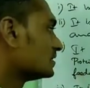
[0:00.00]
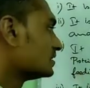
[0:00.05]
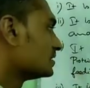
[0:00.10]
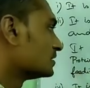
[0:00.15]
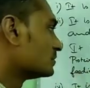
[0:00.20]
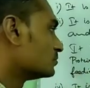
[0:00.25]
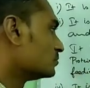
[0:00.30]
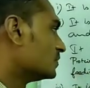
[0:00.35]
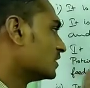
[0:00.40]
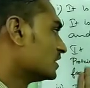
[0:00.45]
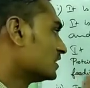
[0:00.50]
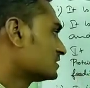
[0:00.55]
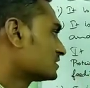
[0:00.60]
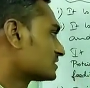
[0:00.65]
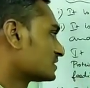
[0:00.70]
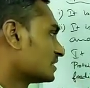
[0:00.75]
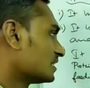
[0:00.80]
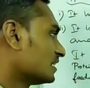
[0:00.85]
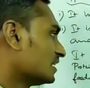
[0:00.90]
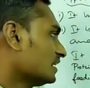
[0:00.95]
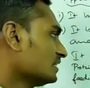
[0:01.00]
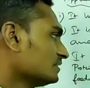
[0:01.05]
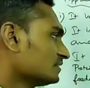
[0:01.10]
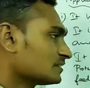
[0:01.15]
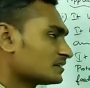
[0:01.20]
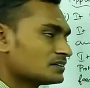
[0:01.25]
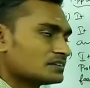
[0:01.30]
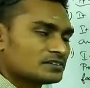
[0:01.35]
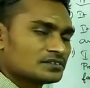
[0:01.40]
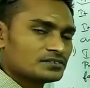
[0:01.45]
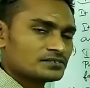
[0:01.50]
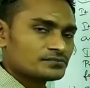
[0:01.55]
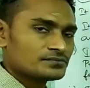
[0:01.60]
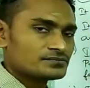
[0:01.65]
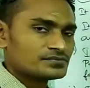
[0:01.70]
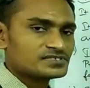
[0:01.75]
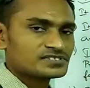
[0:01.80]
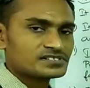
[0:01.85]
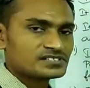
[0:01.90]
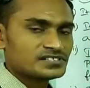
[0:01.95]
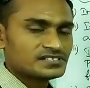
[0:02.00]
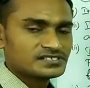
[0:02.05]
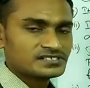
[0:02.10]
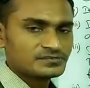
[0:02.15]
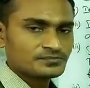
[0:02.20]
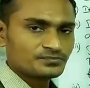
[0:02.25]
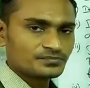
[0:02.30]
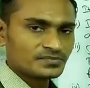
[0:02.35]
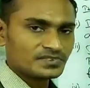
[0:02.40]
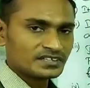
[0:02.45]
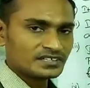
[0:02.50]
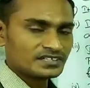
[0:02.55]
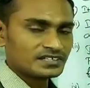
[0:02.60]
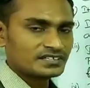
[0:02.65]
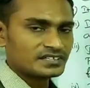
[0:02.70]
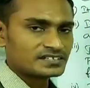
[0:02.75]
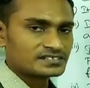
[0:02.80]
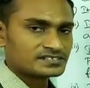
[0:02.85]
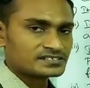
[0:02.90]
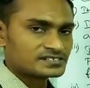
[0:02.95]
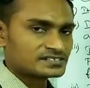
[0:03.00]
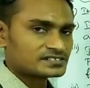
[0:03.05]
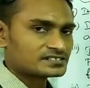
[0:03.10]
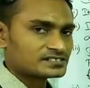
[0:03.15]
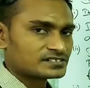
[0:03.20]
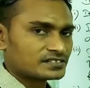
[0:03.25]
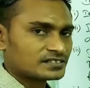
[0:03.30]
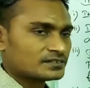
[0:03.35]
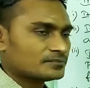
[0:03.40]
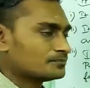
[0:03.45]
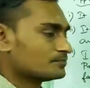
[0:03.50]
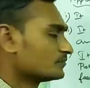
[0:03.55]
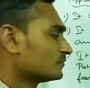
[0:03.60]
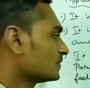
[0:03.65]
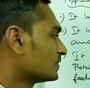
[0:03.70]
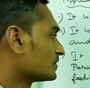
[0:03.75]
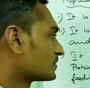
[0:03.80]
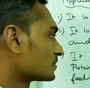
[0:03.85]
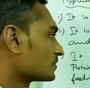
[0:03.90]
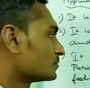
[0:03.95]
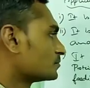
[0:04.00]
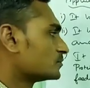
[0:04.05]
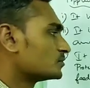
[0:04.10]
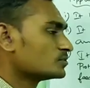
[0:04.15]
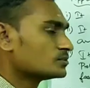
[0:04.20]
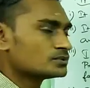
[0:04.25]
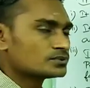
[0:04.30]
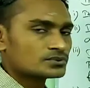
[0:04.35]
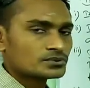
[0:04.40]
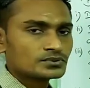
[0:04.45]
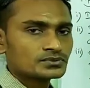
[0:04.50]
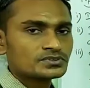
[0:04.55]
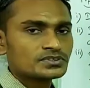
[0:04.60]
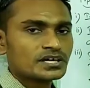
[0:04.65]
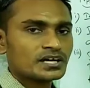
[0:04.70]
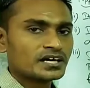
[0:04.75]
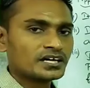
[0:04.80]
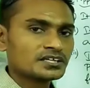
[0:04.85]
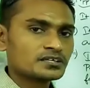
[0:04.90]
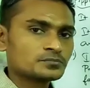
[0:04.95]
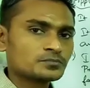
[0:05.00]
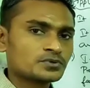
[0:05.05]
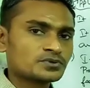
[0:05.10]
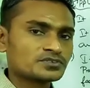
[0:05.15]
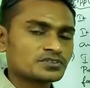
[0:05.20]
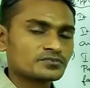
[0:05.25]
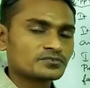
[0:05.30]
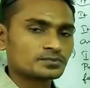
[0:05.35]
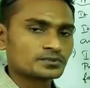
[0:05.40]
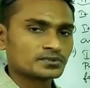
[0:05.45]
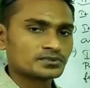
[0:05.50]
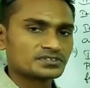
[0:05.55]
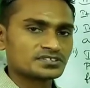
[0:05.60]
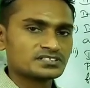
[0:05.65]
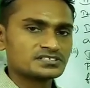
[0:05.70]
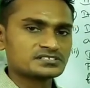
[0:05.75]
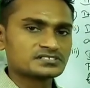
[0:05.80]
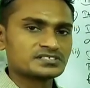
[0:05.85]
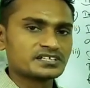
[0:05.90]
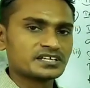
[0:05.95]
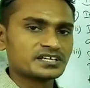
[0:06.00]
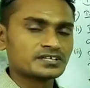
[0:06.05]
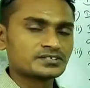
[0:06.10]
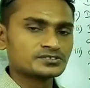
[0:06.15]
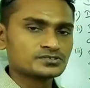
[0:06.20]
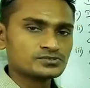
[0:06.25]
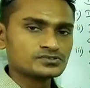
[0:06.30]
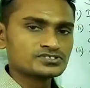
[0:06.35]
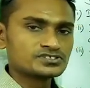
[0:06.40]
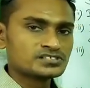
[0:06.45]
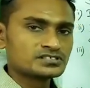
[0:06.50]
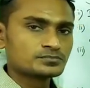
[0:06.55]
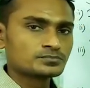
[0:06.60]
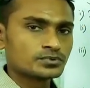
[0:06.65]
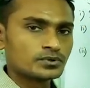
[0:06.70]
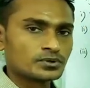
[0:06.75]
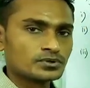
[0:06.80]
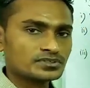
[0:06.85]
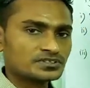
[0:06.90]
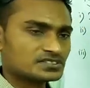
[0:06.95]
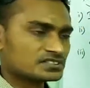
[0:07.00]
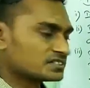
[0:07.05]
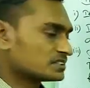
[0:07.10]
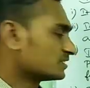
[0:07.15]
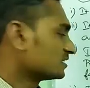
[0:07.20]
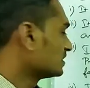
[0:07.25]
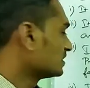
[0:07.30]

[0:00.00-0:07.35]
birds and fishes, etc. So due to the high amount of proteins, they are used in poultry